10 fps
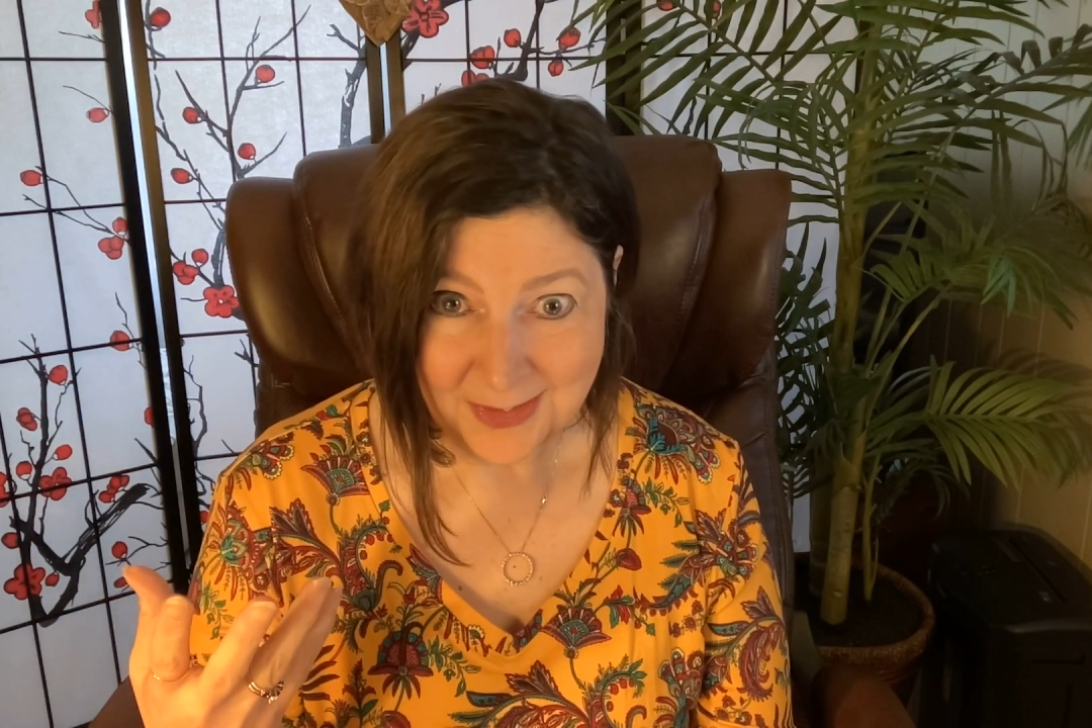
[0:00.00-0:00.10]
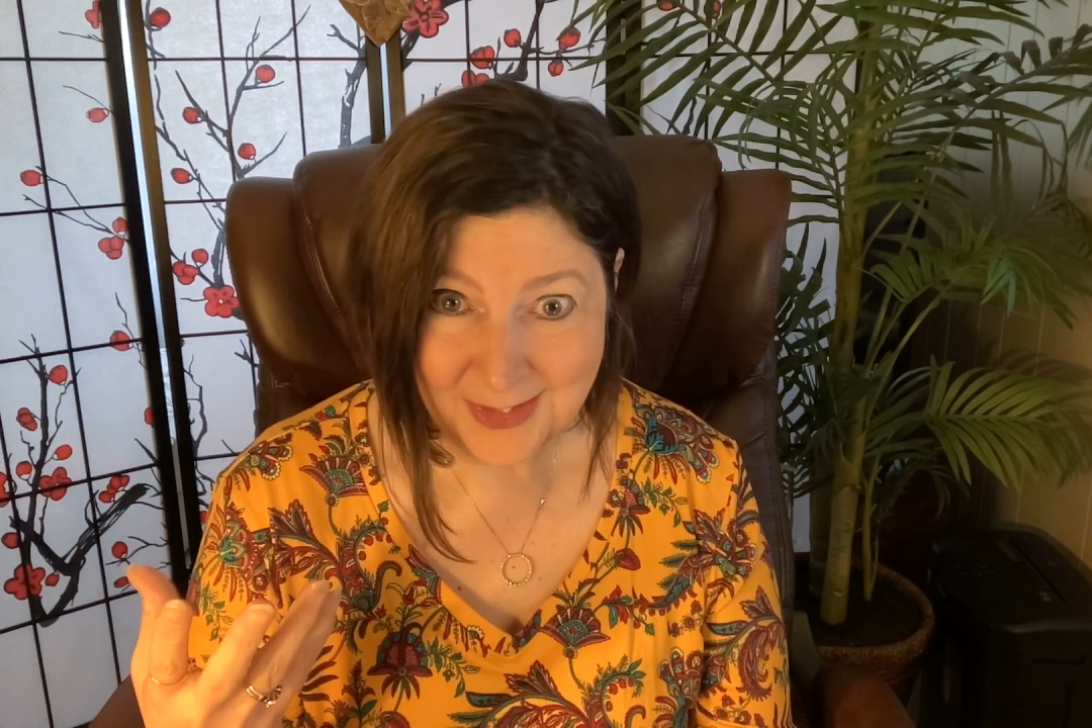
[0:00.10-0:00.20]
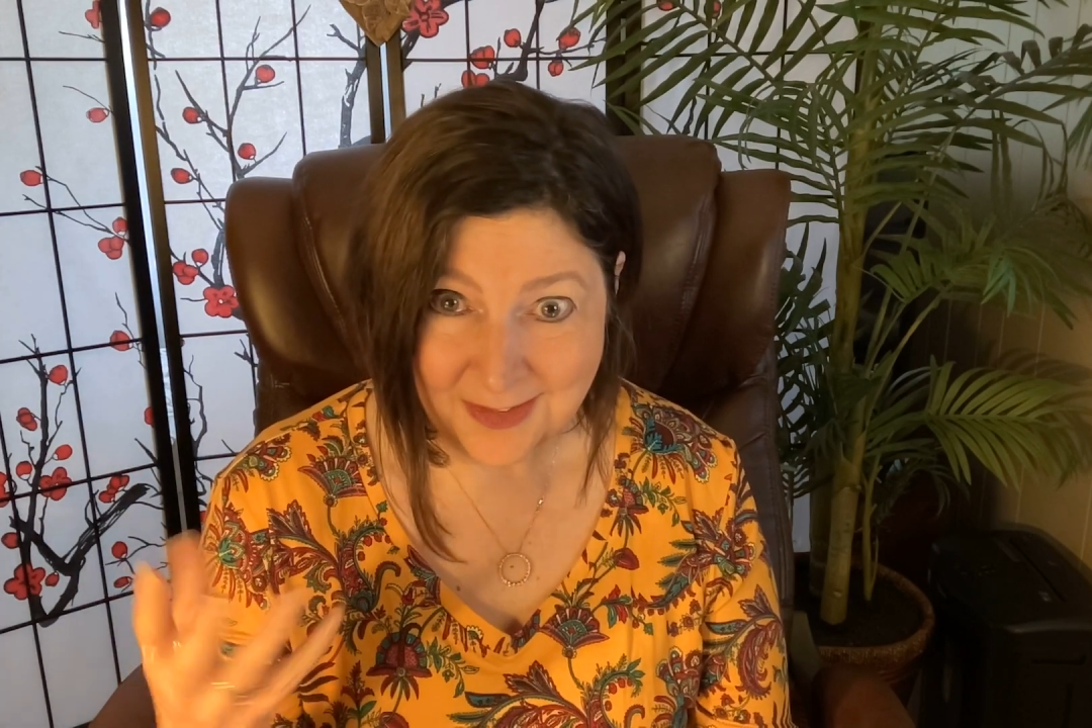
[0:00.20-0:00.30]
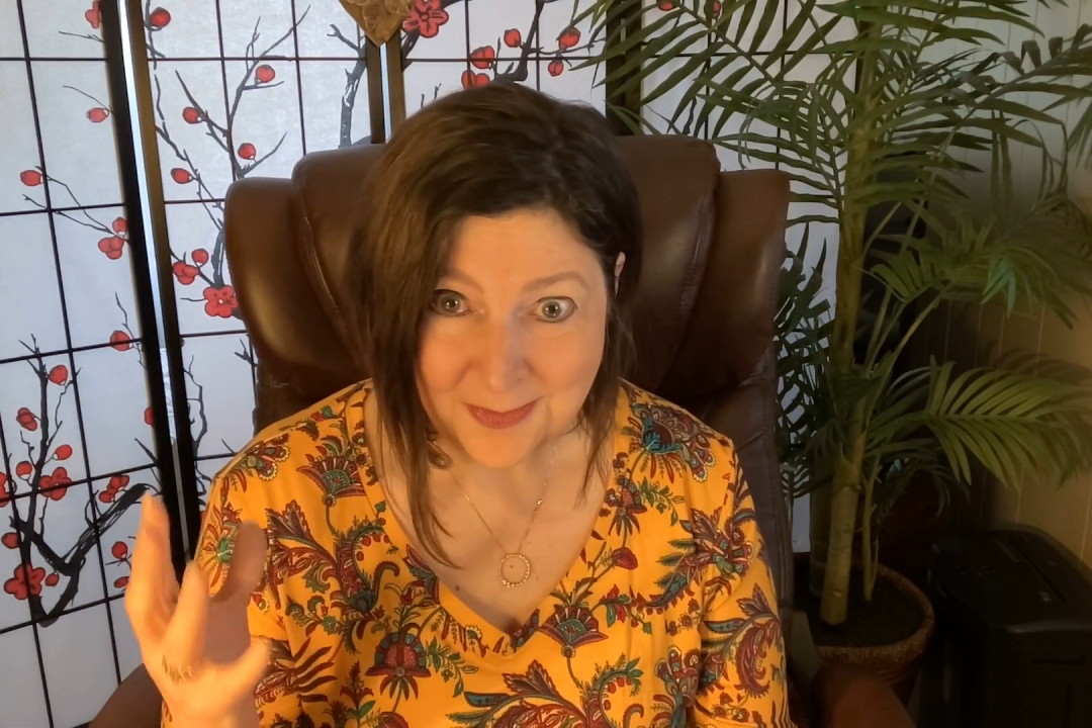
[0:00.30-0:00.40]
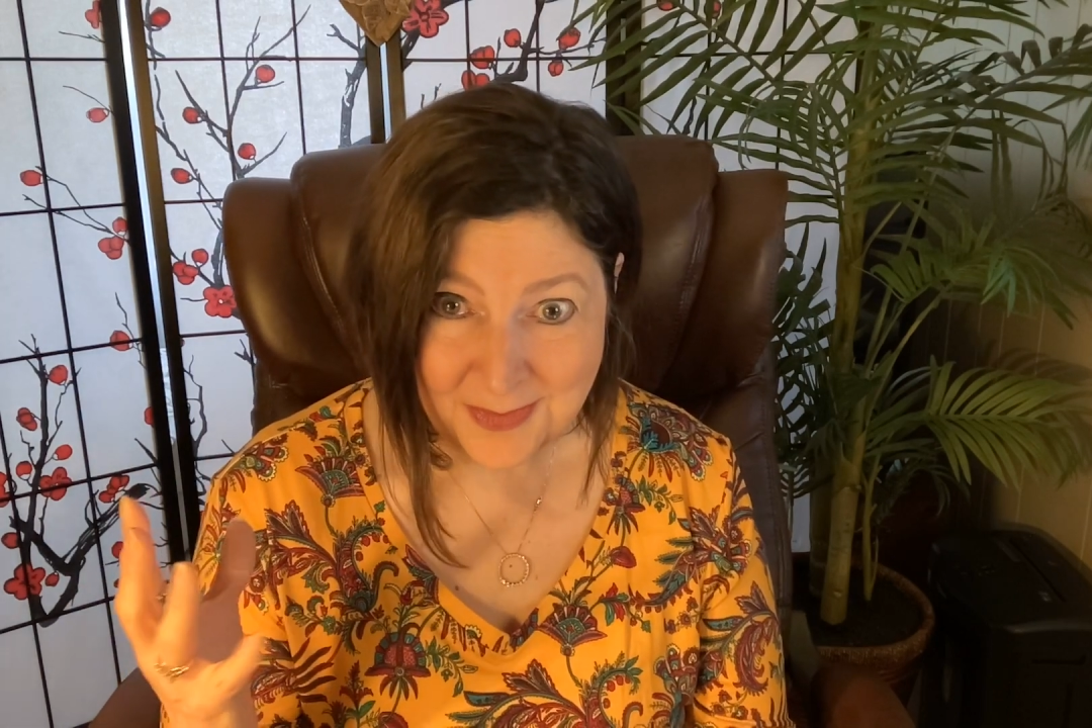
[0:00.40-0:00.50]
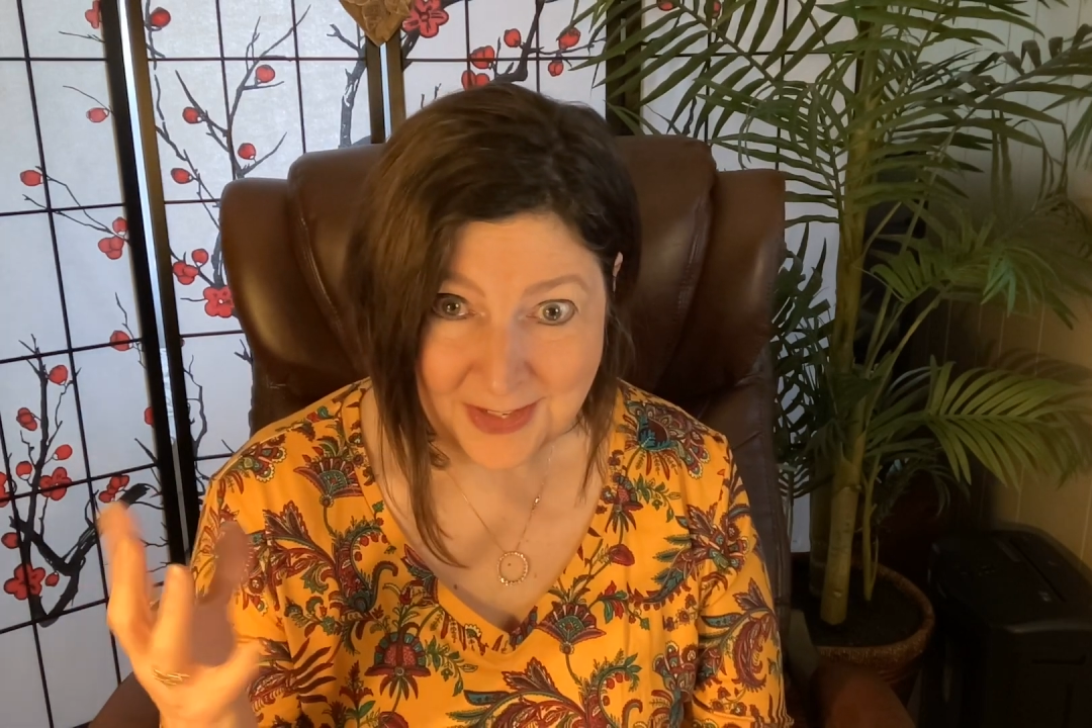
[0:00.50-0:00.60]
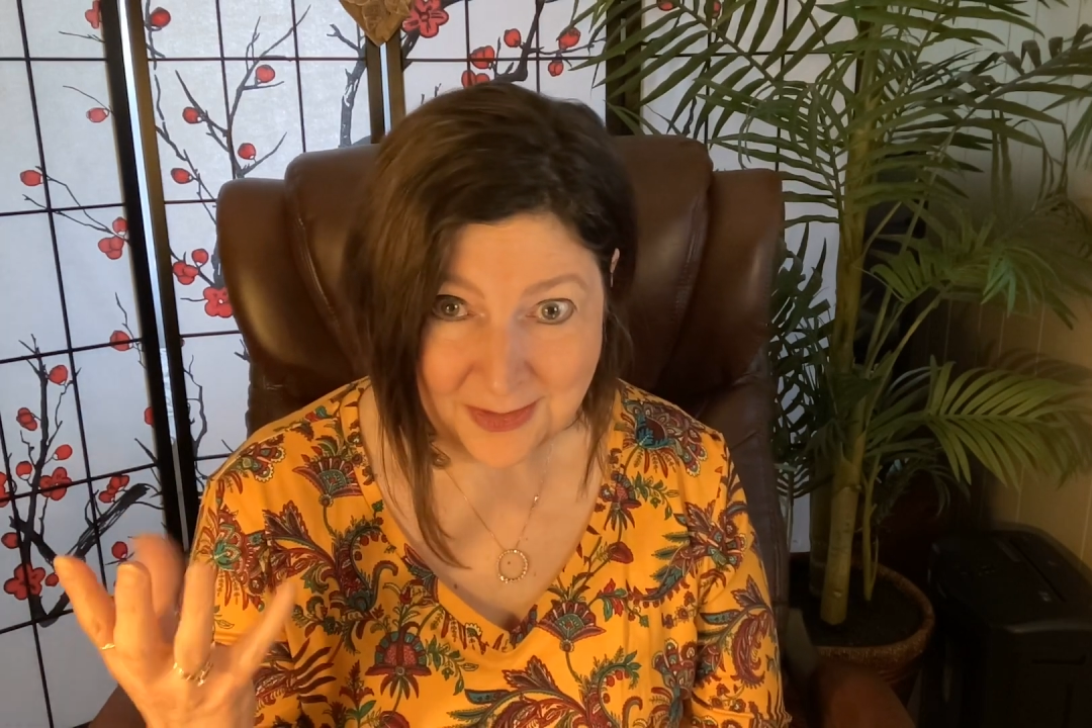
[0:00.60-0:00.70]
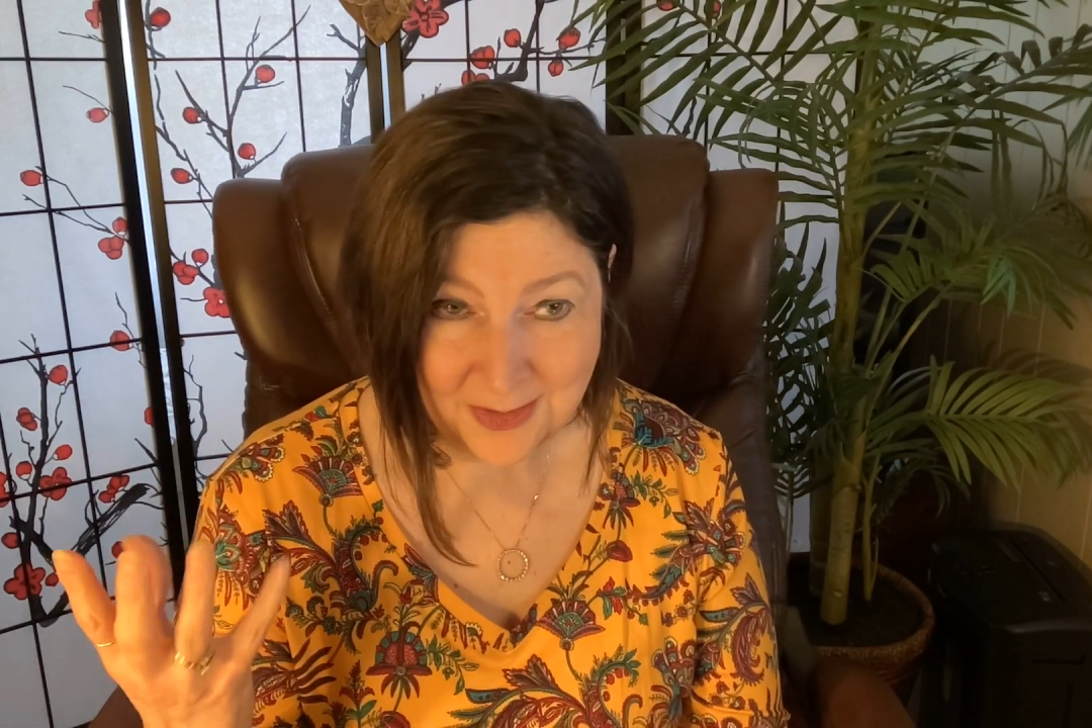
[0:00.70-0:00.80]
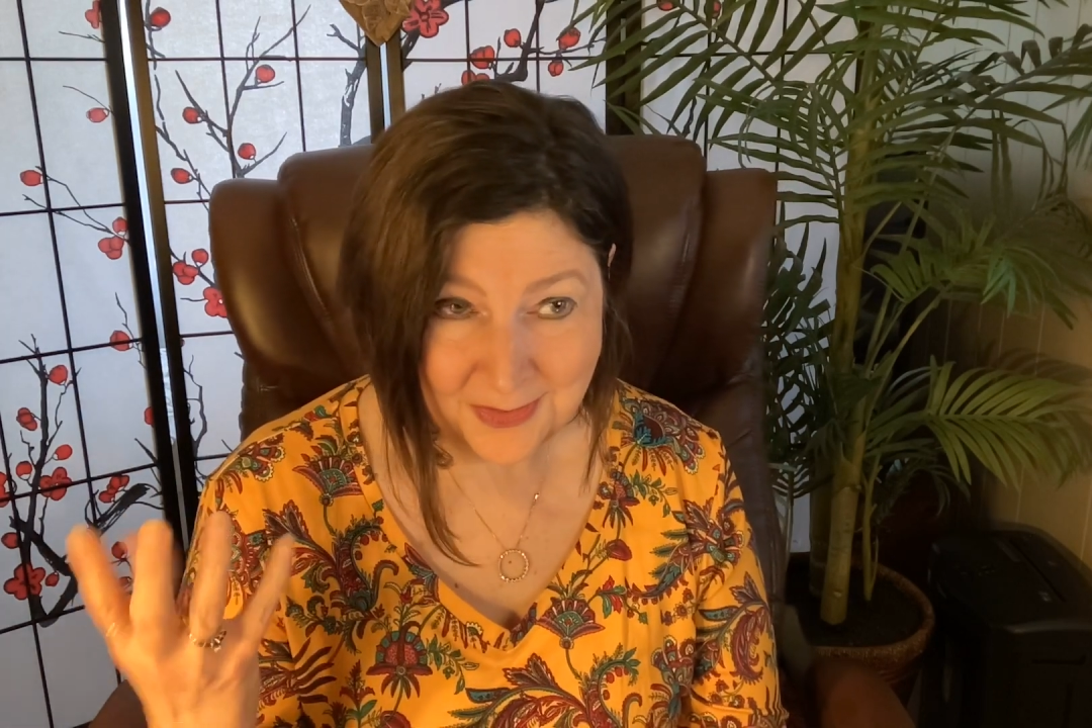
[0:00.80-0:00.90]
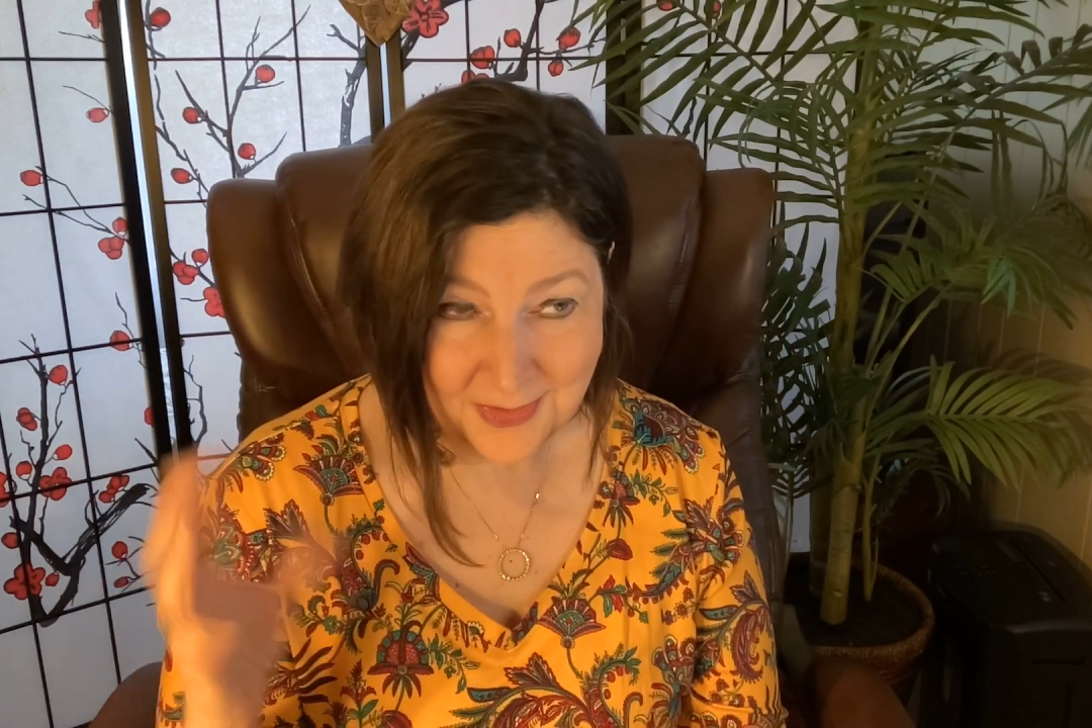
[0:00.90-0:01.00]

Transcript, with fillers: stuff from the earth,